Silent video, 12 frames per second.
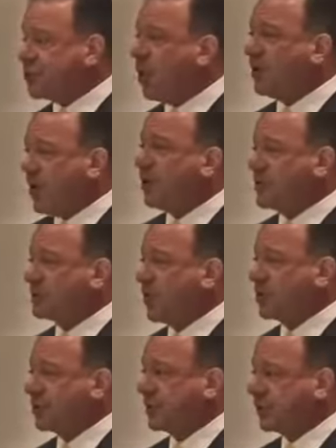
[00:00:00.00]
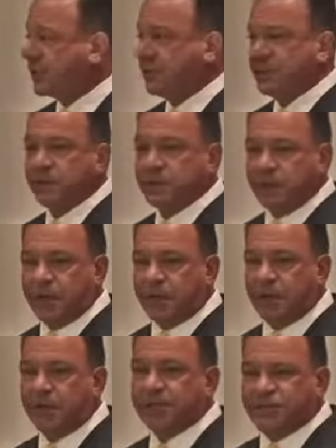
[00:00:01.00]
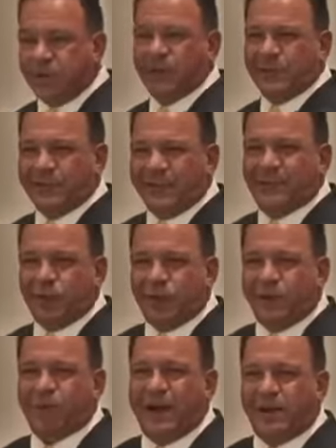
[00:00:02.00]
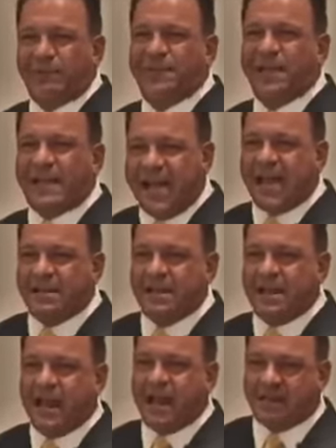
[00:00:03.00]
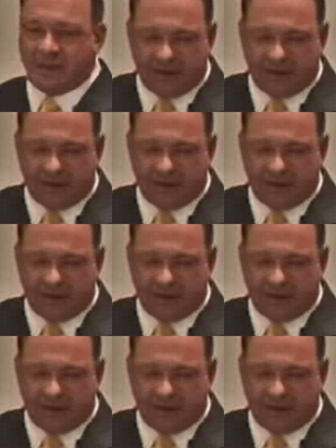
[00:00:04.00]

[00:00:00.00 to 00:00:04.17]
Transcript: You all know this person. You know, someone licked all the red off their candy cane.